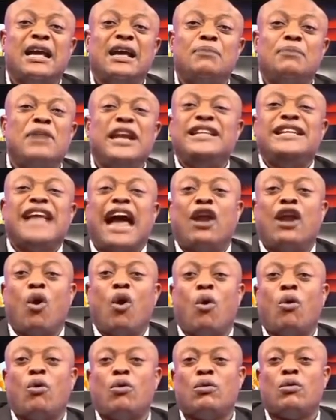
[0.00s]
media
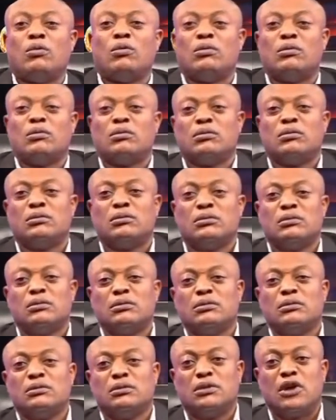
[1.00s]
law.
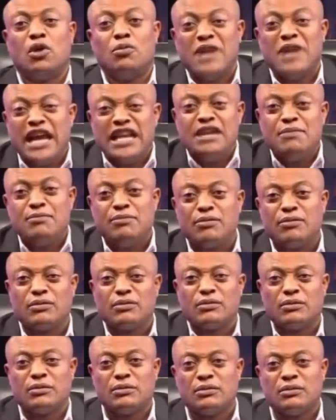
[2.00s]
Obia
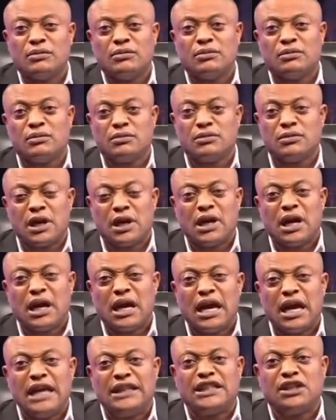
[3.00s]

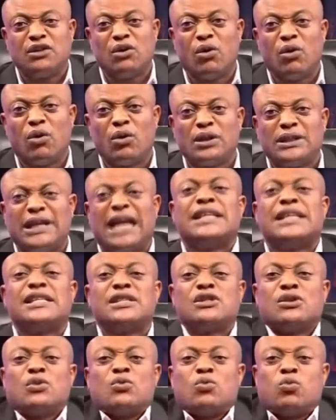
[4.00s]
and you know that
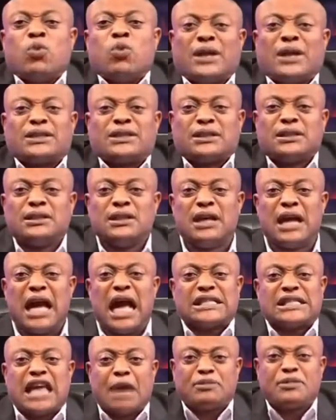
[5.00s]
is what
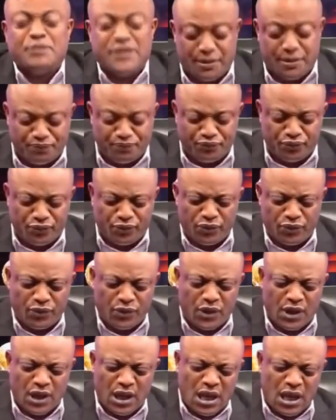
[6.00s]
has kept me.
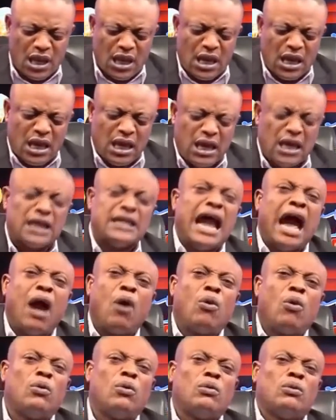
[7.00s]

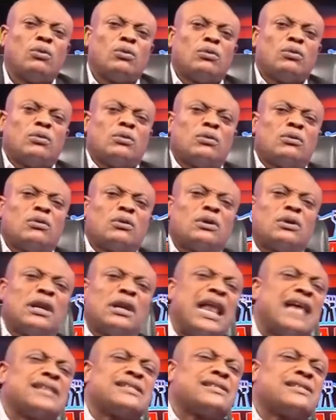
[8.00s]
Now,
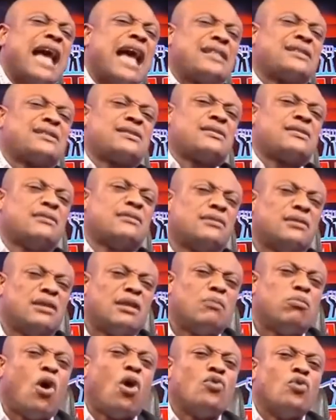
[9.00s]
let's start
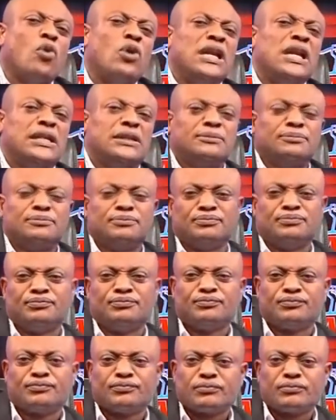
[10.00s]
the ball rolling.
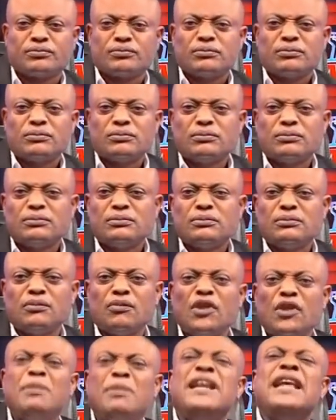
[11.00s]

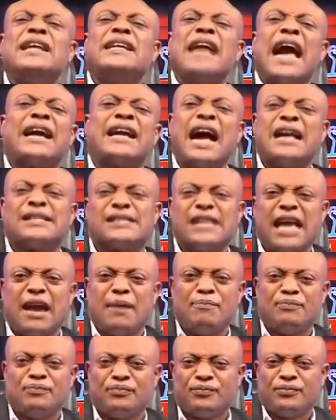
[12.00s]
Medical can
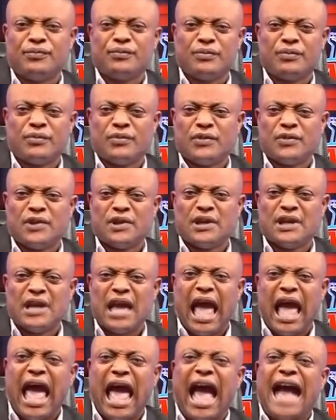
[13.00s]
say,
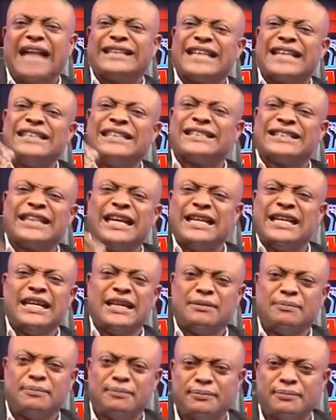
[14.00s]
attend
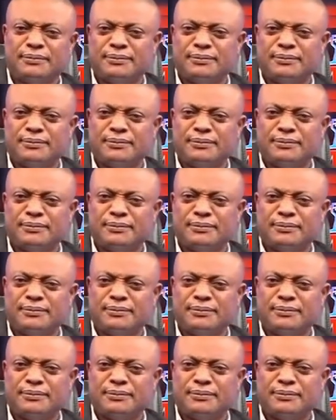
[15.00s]
training,